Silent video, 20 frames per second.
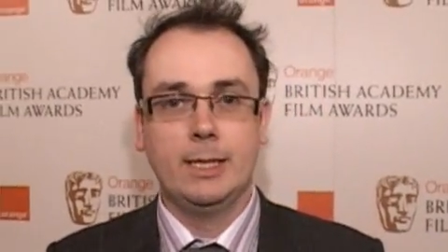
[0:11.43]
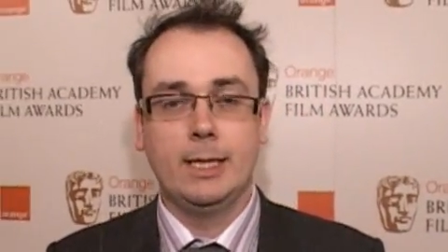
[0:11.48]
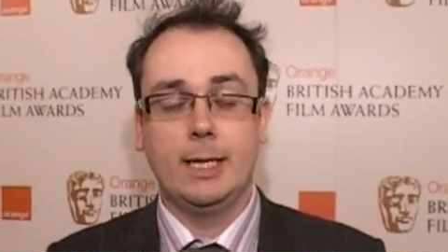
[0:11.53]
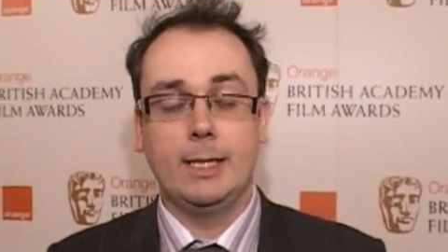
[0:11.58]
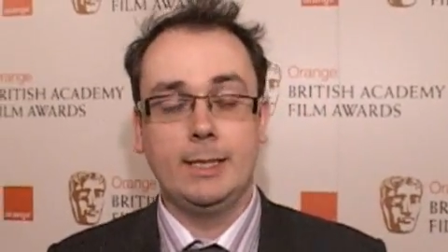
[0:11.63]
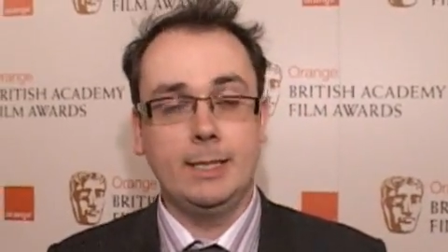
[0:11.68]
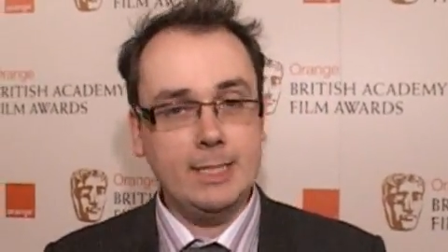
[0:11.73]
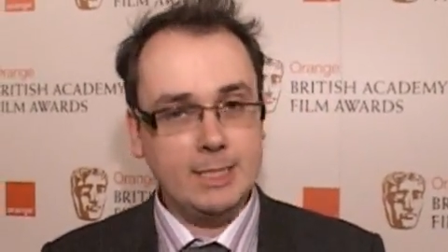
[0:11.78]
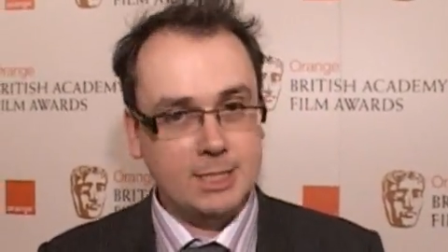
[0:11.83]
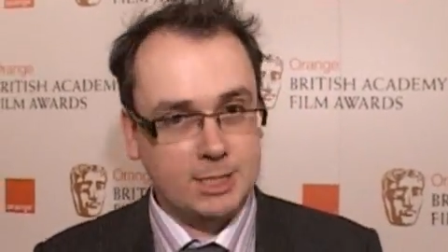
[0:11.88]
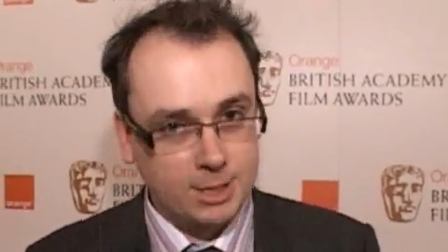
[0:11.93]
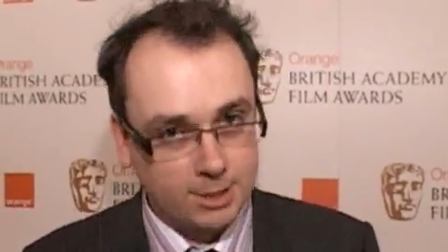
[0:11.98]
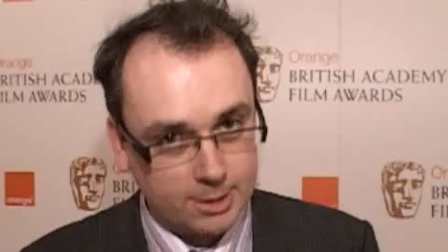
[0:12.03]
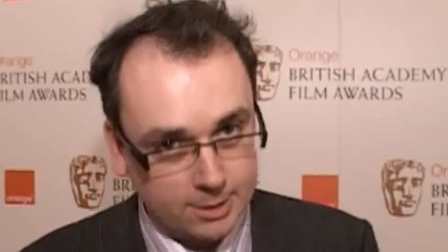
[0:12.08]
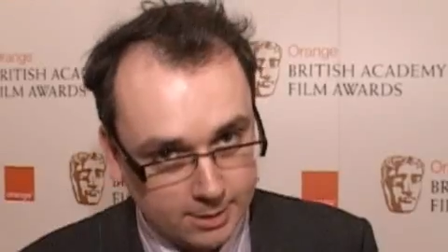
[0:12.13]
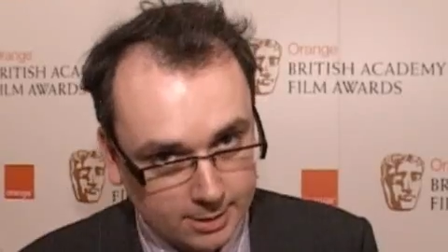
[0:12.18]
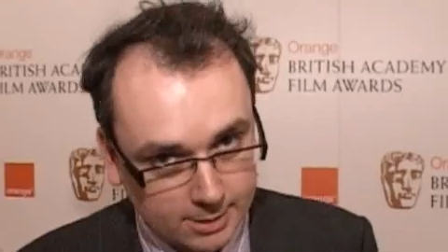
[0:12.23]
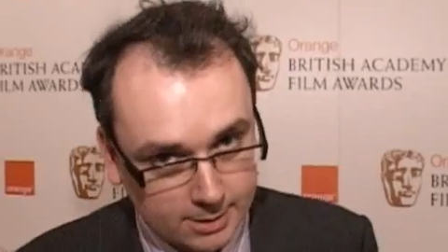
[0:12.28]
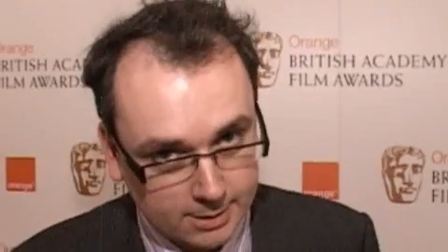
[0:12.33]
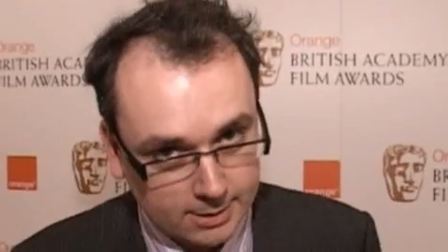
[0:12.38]
And this
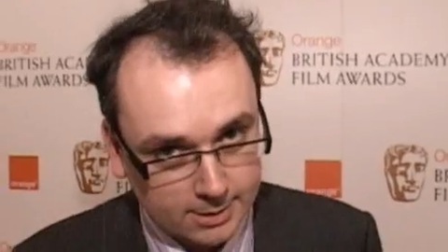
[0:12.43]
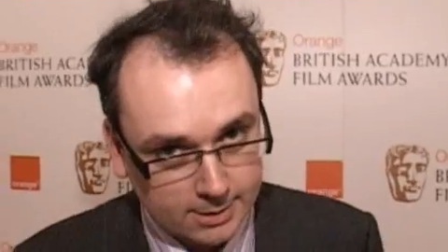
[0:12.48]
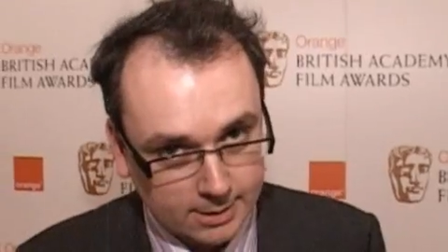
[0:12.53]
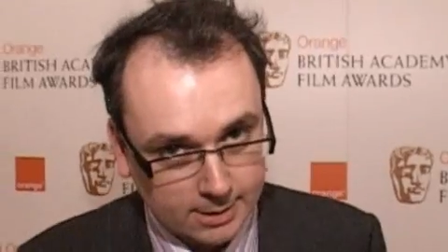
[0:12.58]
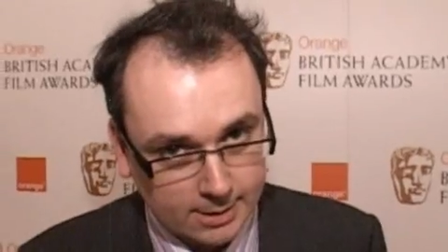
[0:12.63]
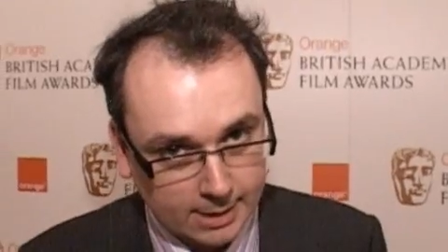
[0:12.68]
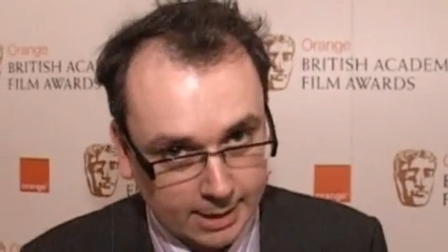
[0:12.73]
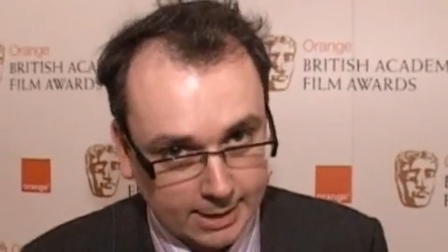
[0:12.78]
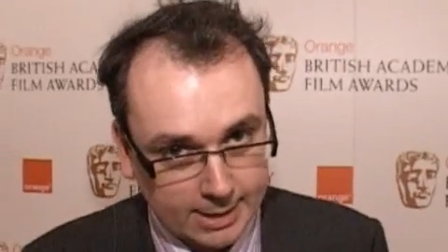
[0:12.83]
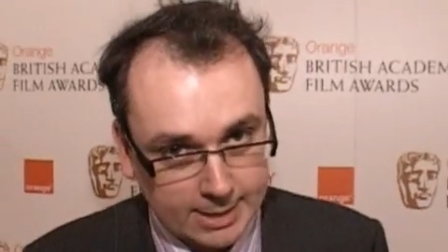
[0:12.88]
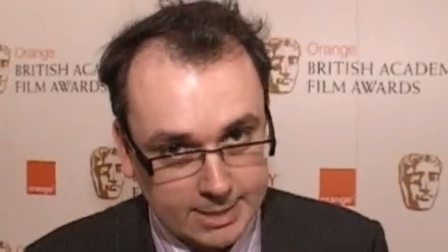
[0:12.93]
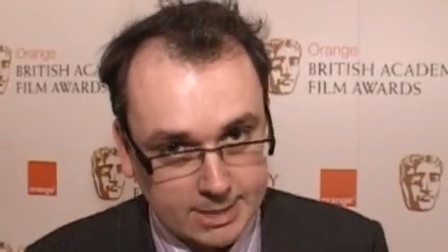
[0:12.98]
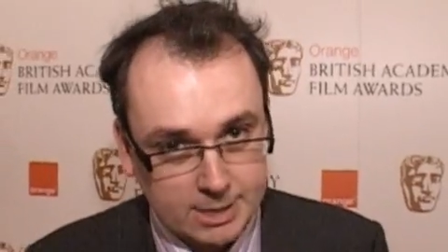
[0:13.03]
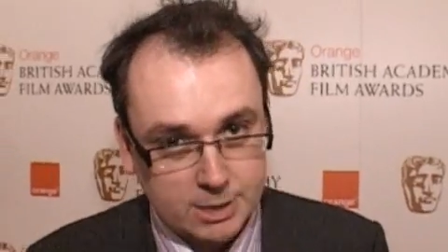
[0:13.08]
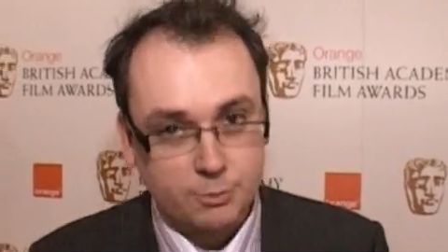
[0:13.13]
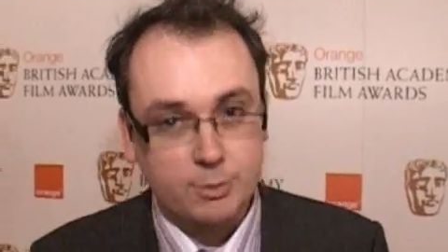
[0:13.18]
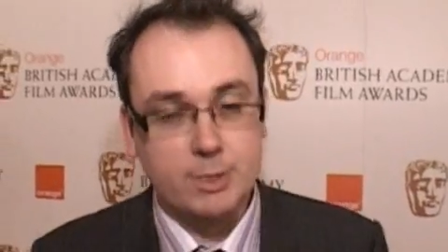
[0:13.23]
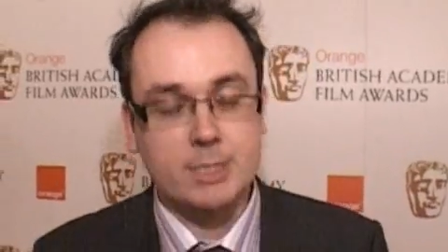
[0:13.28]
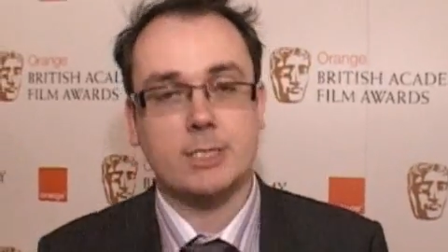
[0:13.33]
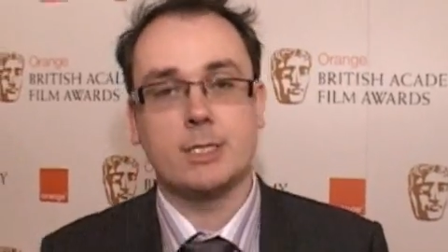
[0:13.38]
year, that is
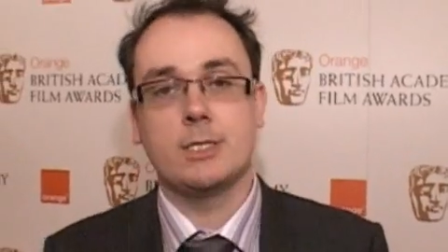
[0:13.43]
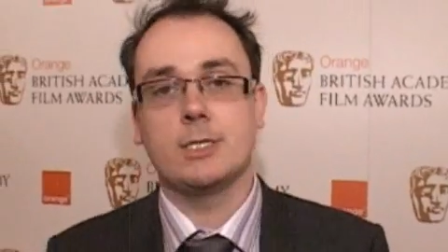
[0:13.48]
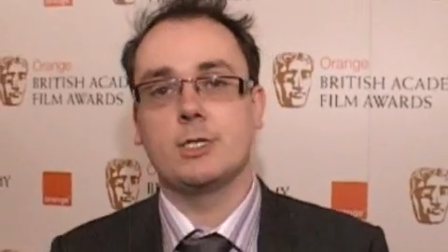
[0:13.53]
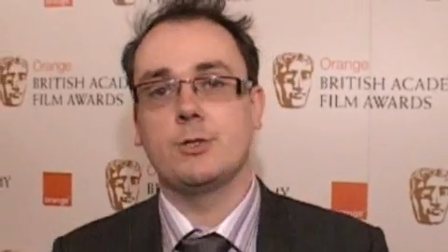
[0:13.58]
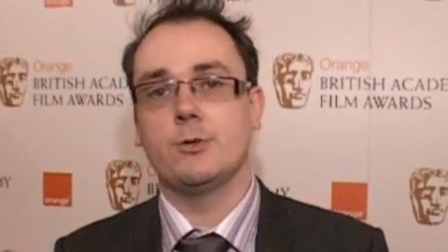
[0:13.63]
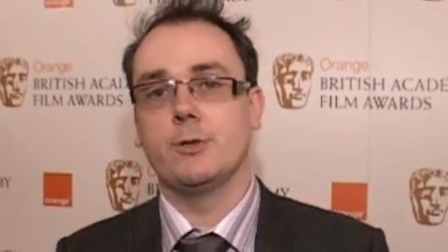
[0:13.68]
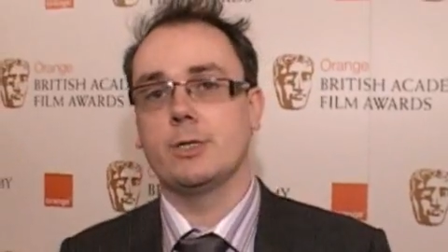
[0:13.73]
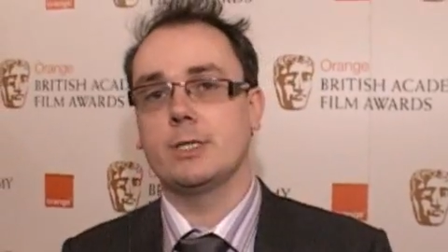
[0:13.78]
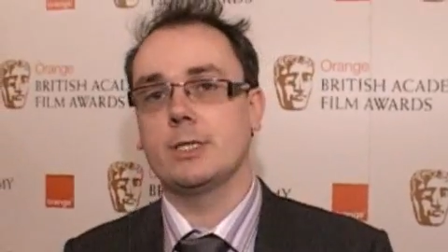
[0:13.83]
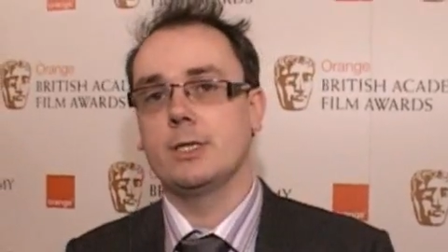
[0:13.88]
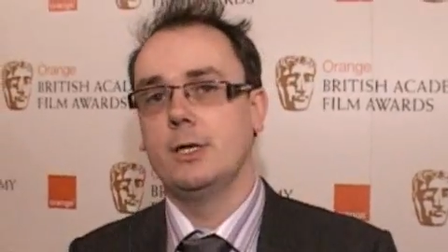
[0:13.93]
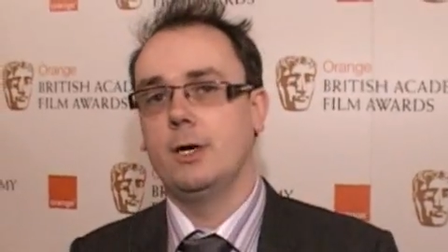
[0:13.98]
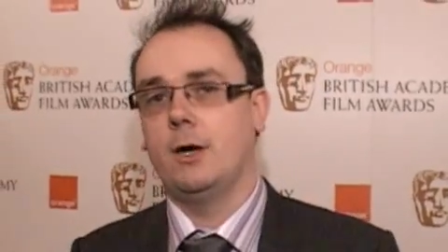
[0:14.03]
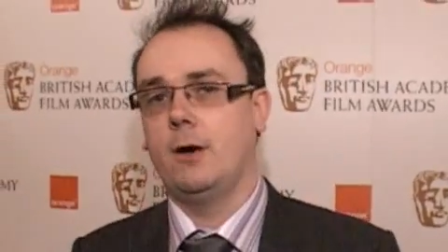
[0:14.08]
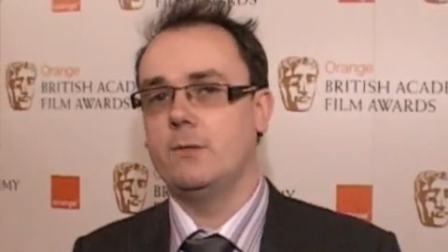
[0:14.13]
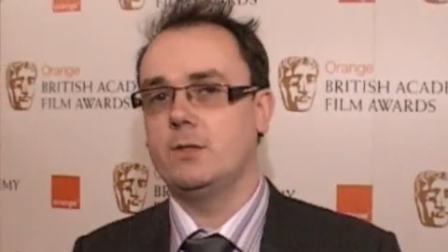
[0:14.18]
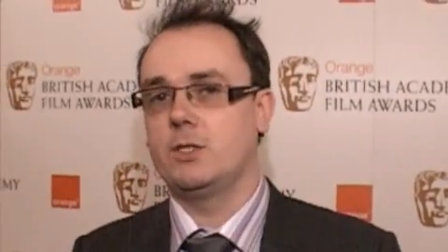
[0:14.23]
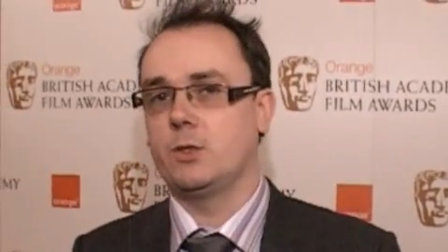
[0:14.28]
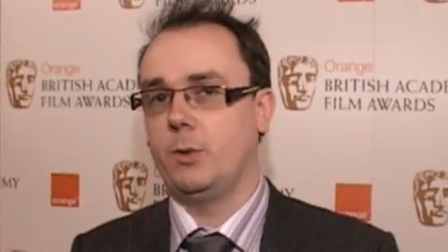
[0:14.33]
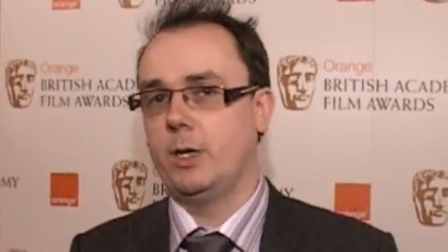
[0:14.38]
Kristen Stewart
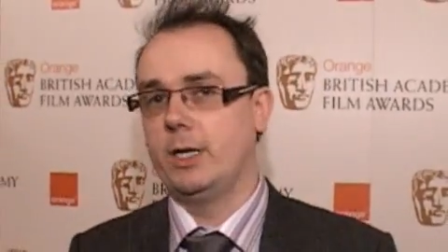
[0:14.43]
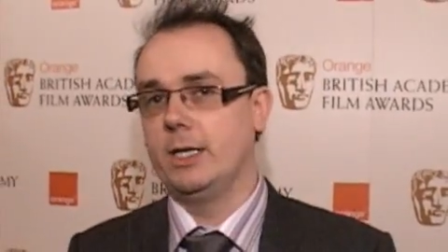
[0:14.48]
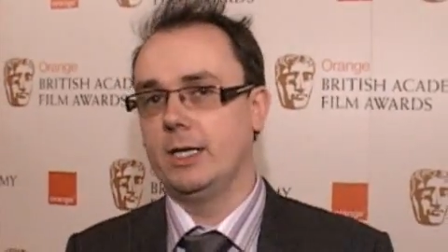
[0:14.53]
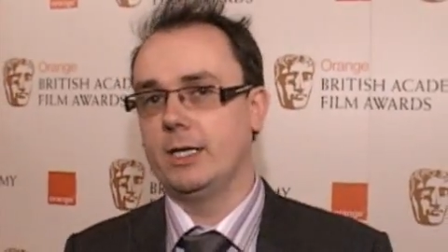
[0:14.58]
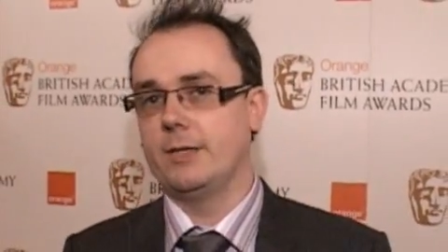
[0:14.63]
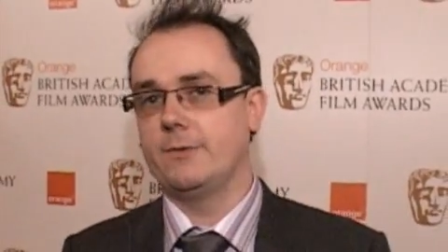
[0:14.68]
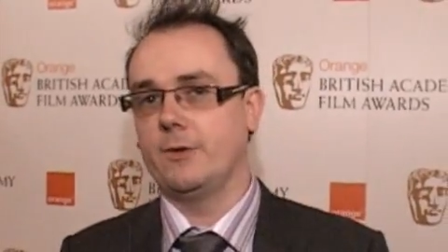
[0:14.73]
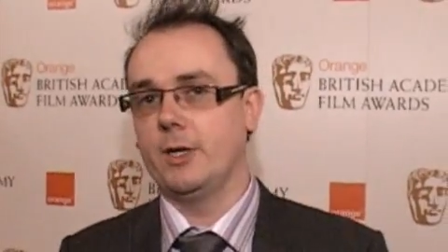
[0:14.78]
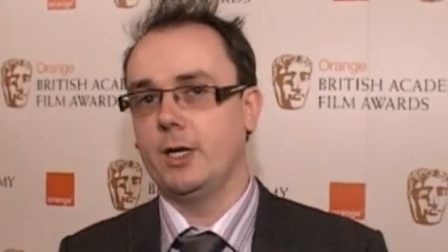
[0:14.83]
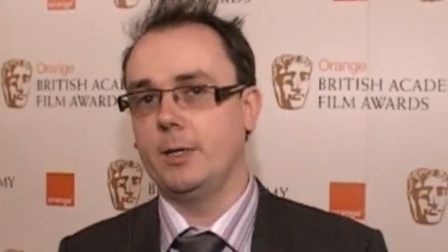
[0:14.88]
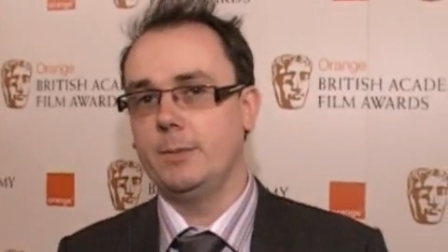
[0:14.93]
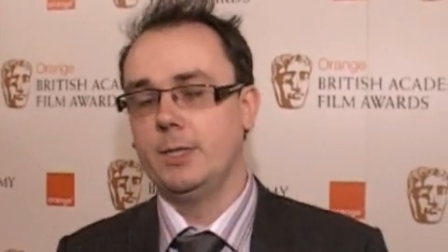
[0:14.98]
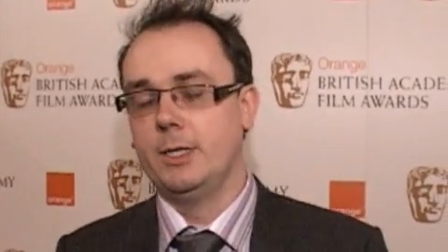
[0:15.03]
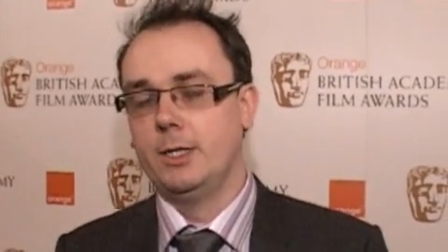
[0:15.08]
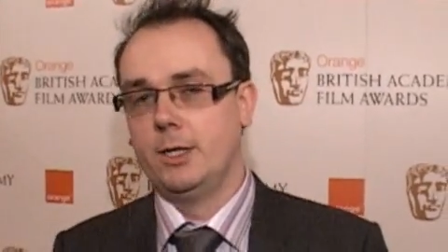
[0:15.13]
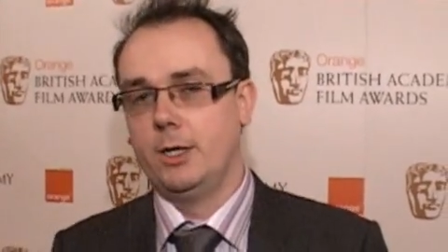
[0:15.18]
of Twilight fame.